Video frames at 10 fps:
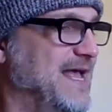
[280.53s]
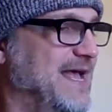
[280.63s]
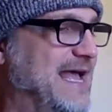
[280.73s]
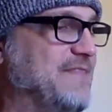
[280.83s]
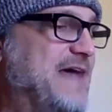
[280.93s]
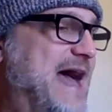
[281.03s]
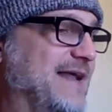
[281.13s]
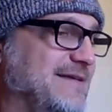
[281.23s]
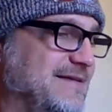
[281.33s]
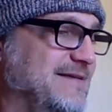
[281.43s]
And that,
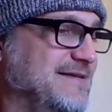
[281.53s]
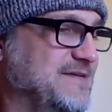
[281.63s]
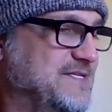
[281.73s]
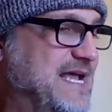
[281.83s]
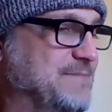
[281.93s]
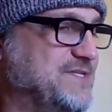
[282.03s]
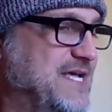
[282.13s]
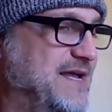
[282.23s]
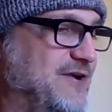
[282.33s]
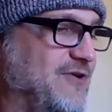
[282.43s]
Sam
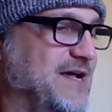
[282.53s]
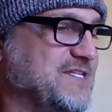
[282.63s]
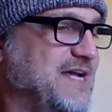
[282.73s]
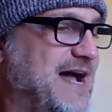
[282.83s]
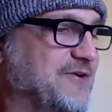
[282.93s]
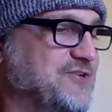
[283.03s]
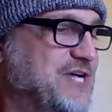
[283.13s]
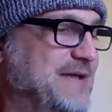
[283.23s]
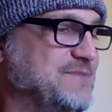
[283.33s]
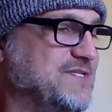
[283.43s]
said across the aisle to
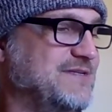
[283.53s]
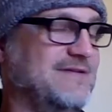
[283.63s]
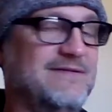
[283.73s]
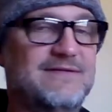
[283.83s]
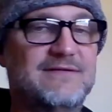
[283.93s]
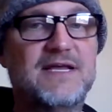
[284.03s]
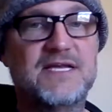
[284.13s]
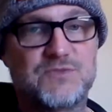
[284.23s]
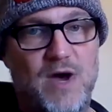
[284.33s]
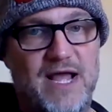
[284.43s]
James,
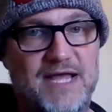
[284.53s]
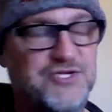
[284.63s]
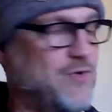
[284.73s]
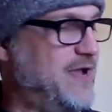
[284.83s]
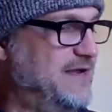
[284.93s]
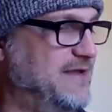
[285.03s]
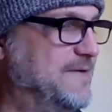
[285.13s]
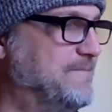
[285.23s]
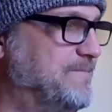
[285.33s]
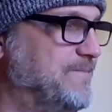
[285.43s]
is why I joined.
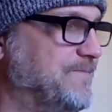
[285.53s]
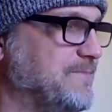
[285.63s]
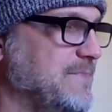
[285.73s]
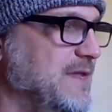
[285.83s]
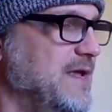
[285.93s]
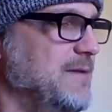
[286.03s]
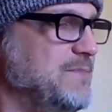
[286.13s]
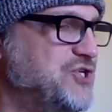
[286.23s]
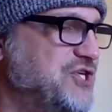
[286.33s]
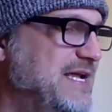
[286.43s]

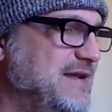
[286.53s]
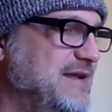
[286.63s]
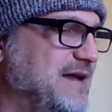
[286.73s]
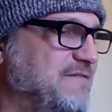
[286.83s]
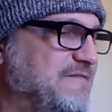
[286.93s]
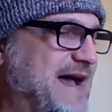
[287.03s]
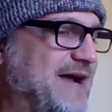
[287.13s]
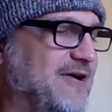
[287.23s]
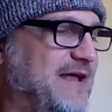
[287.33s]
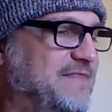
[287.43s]
Machine gun fire
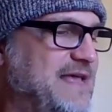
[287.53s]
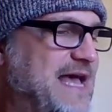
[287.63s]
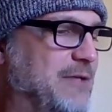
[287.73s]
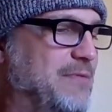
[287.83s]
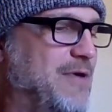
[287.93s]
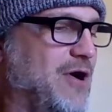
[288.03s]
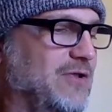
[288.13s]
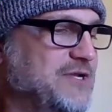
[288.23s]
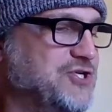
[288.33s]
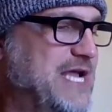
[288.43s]
hit the Albemarle,
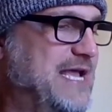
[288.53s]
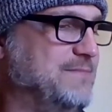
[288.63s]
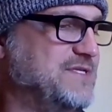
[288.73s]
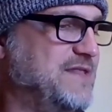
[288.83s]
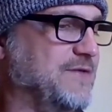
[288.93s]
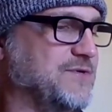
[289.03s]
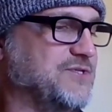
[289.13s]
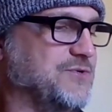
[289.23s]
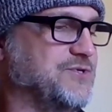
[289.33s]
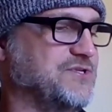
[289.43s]
and James and the other
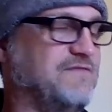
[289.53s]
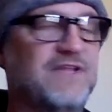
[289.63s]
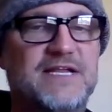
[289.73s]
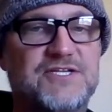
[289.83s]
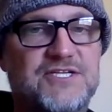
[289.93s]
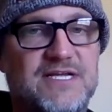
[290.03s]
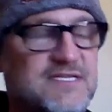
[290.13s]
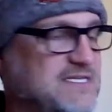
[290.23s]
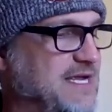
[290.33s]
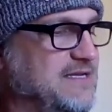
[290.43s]
soldiers flinched
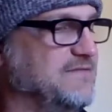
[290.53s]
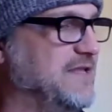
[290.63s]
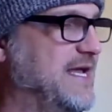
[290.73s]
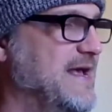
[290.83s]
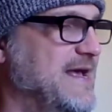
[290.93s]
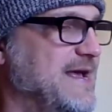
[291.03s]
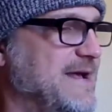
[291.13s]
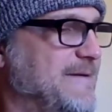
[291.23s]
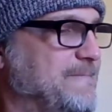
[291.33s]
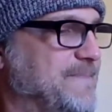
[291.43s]
instinctively.
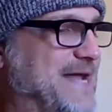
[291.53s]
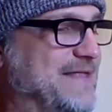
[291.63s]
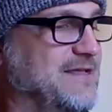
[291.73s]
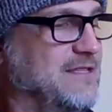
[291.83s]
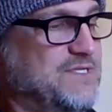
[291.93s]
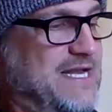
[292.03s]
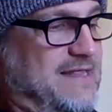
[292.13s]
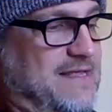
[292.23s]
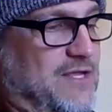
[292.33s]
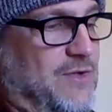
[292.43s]
Not that there was
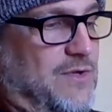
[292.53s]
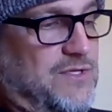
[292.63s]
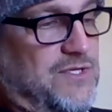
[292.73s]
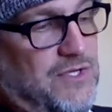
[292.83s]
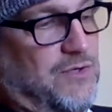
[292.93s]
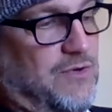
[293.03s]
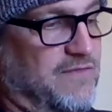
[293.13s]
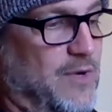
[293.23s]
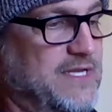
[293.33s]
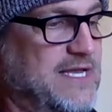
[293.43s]
anything you could do to
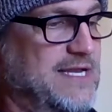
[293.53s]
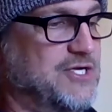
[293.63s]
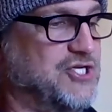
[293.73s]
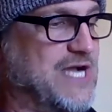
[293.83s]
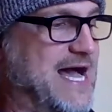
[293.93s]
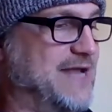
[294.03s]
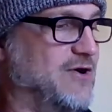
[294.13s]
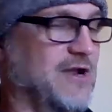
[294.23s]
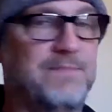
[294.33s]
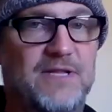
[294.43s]
avoid getting shot
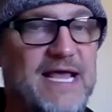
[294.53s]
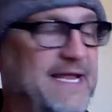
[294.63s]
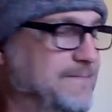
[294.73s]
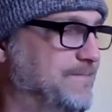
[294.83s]
on a plane.